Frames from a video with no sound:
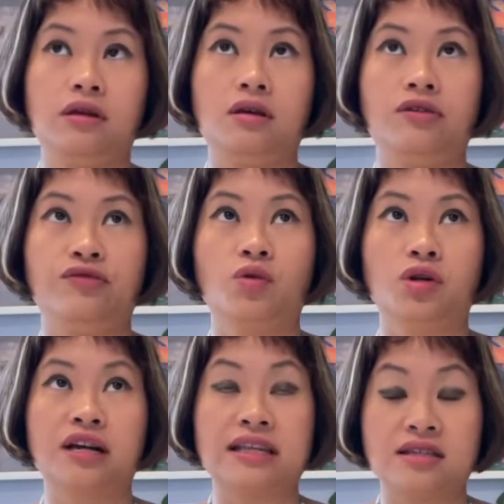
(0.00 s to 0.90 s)
if you
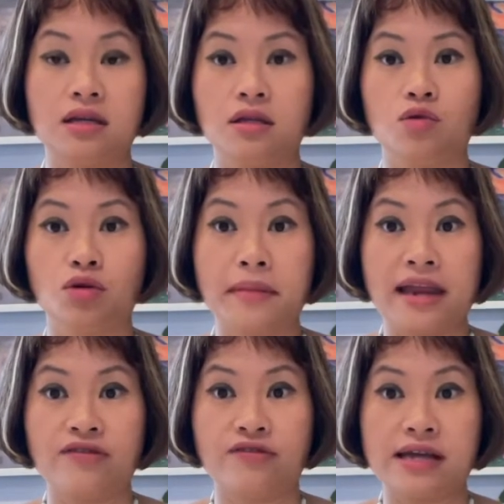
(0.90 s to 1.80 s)
want to continue to
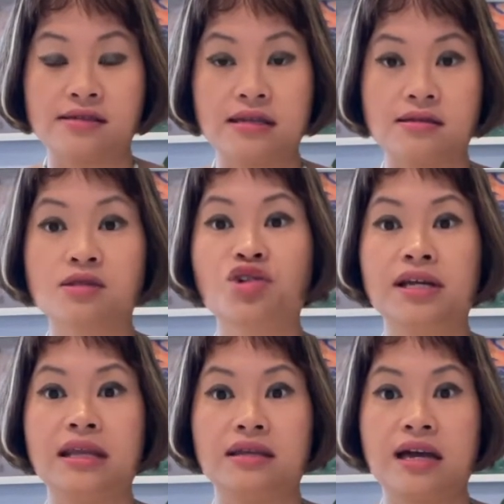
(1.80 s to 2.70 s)
manifest this
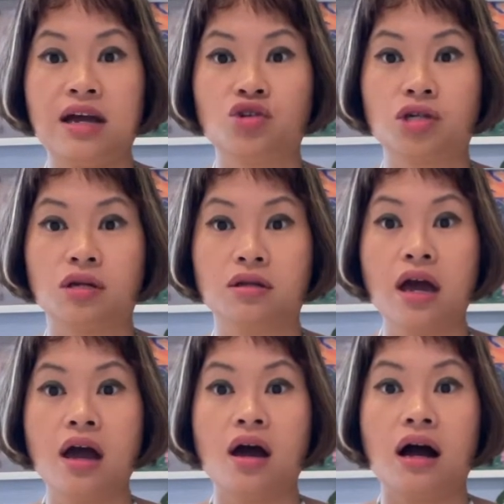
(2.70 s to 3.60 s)
certain intention,
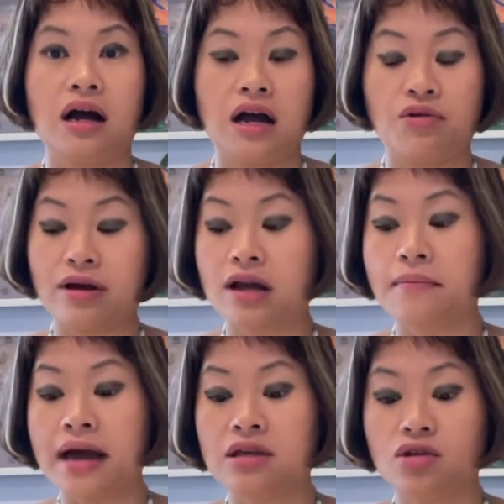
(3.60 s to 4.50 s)
I
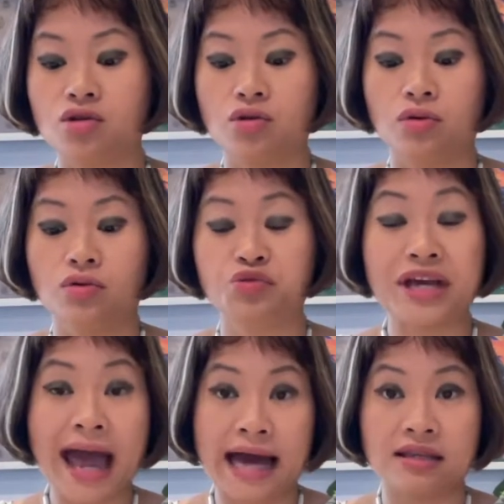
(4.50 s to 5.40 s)
recommend you to
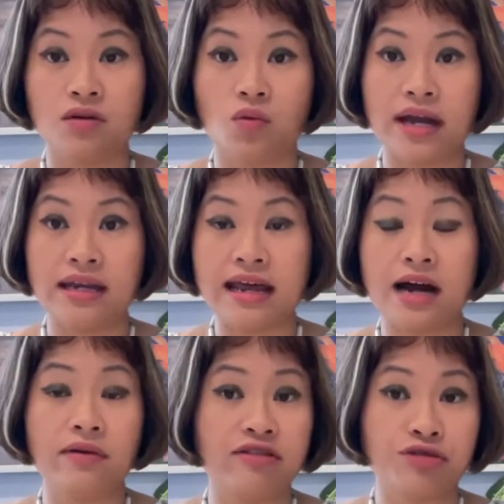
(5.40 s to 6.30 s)
reactivate it
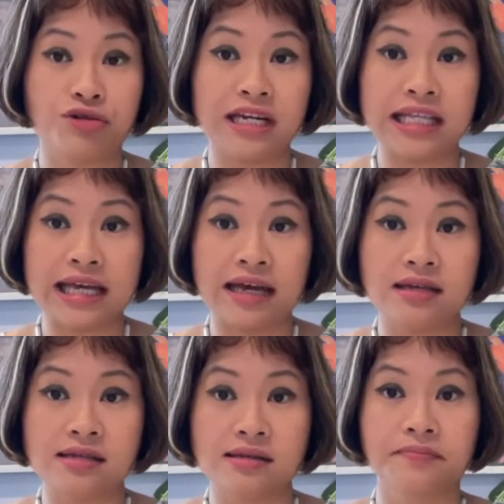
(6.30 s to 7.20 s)
every 30
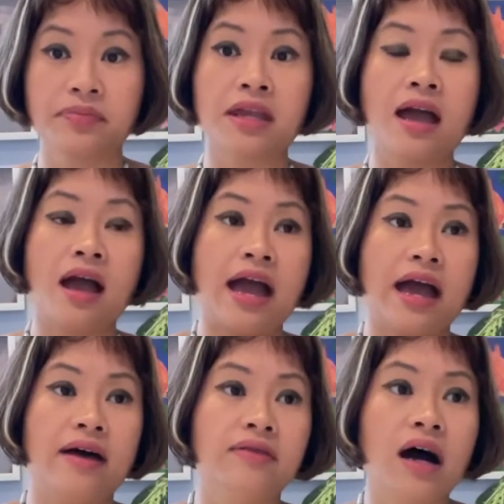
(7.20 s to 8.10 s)
days.
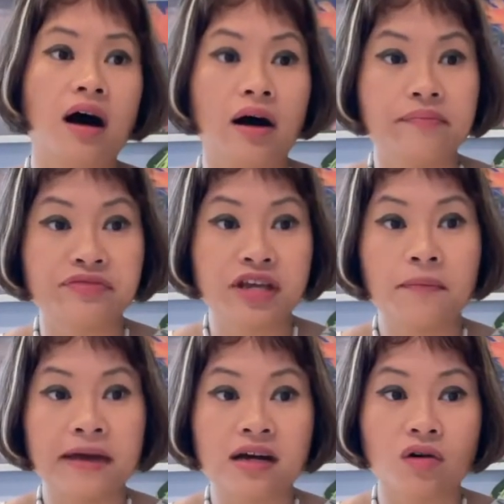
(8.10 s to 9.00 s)
And
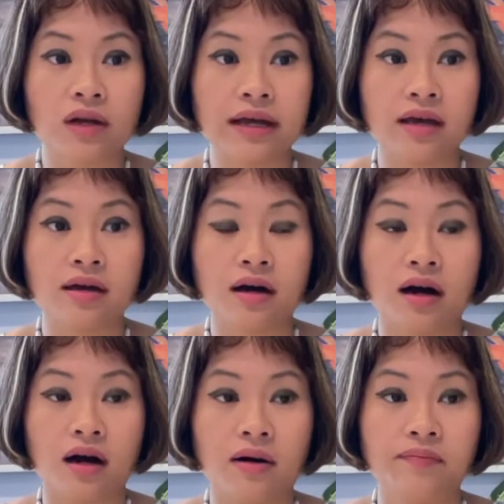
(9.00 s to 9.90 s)
typically,
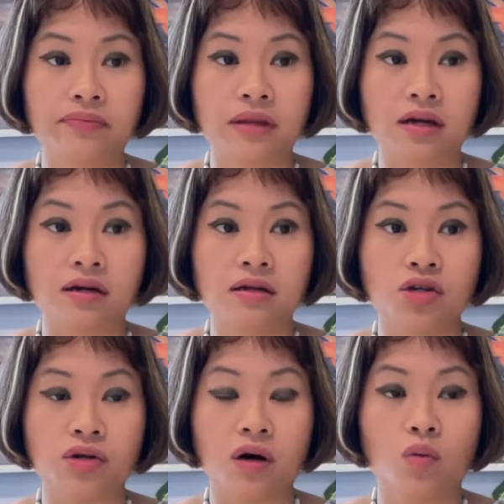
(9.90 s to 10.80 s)

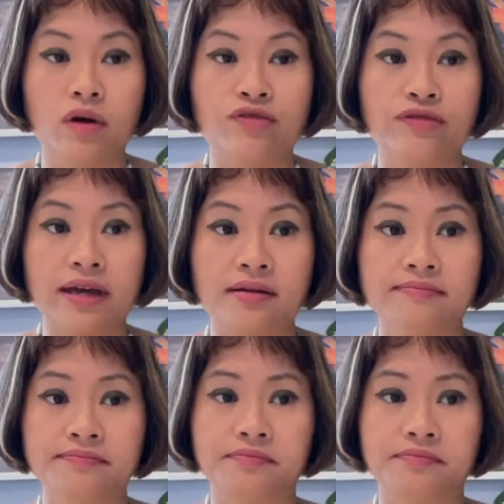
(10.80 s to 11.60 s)
within